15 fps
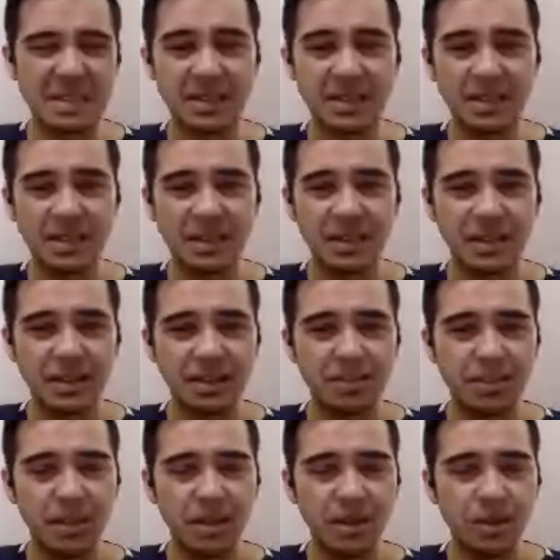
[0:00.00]
But what
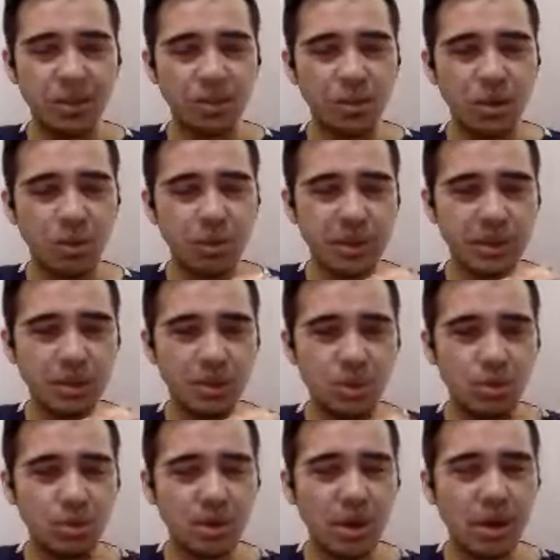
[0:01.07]
we do not
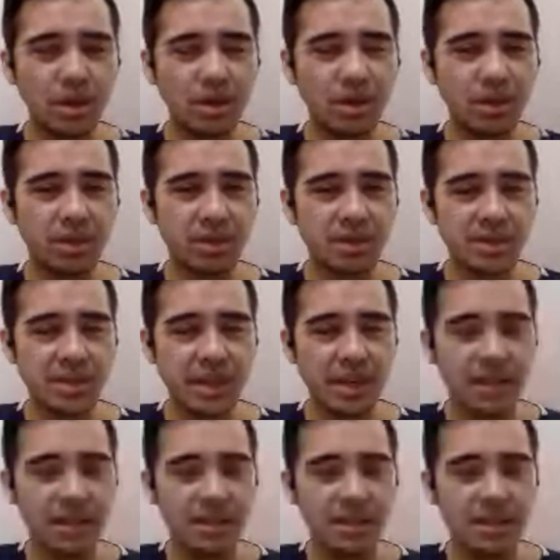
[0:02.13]
understand is that
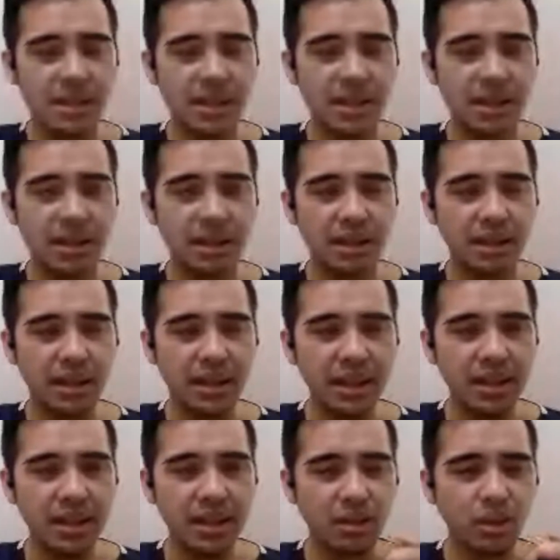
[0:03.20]
later 3
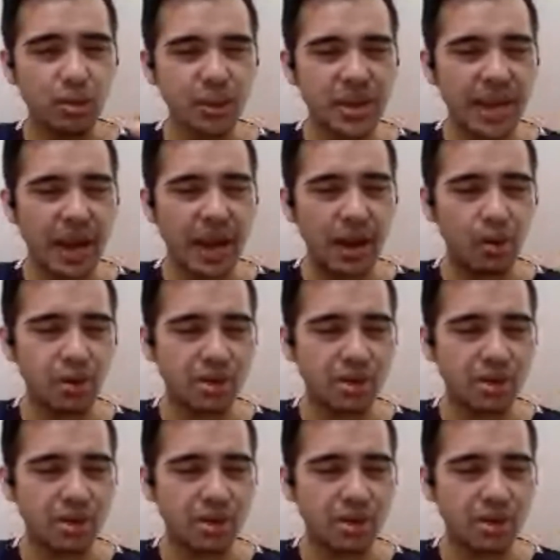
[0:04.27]
hours down,